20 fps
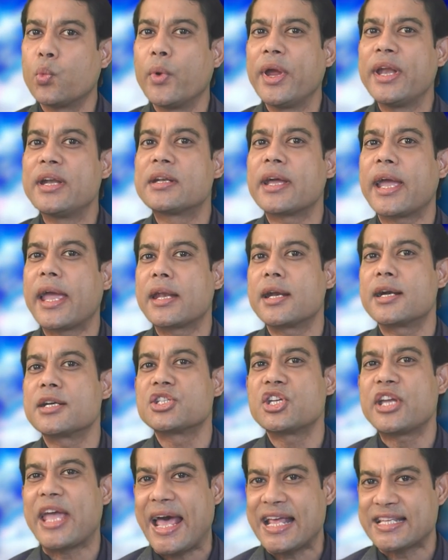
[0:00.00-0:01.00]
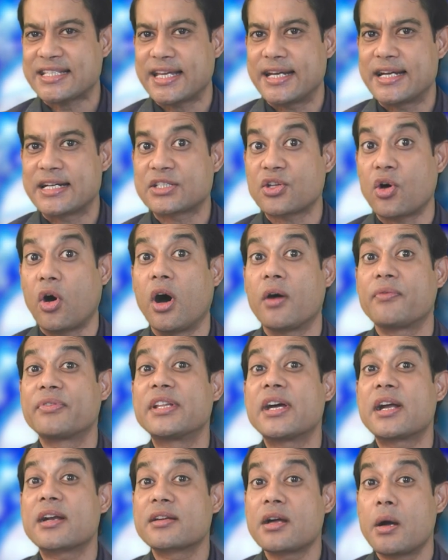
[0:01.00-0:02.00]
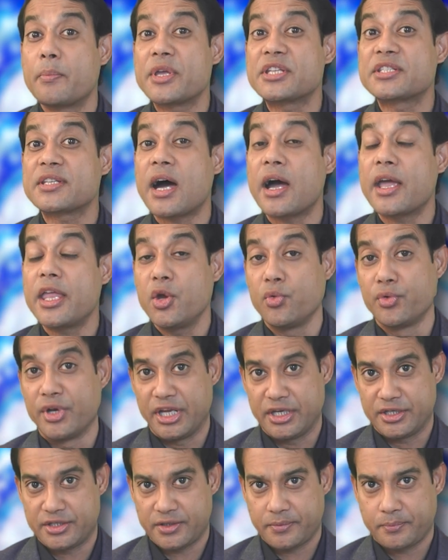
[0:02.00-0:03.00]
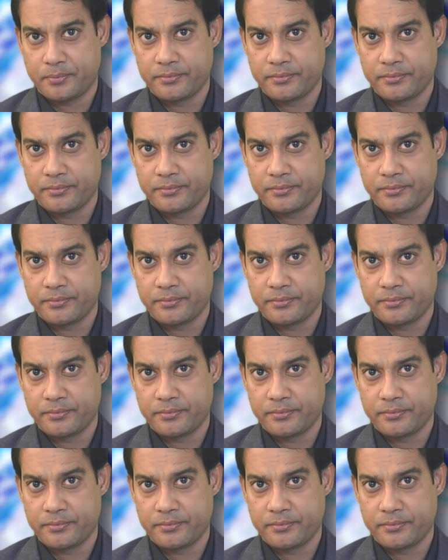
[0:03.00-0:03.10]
wind energy assets of their Gamesa unit.